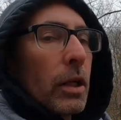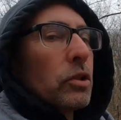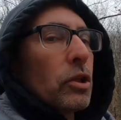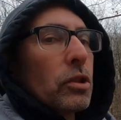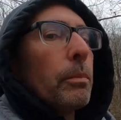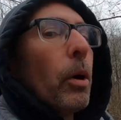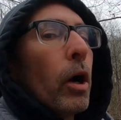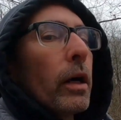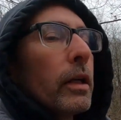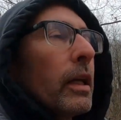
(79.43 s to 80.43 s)
just the
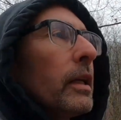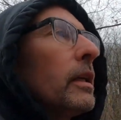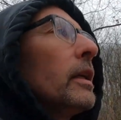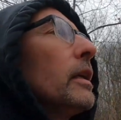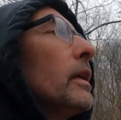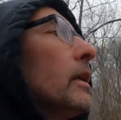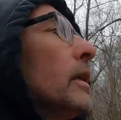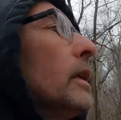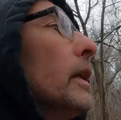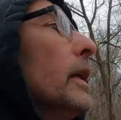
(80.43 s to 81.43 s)
park.
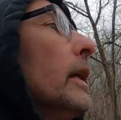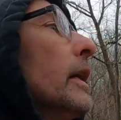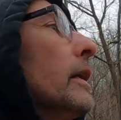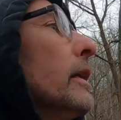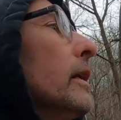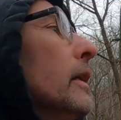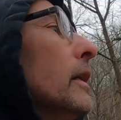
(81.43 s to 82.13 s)
And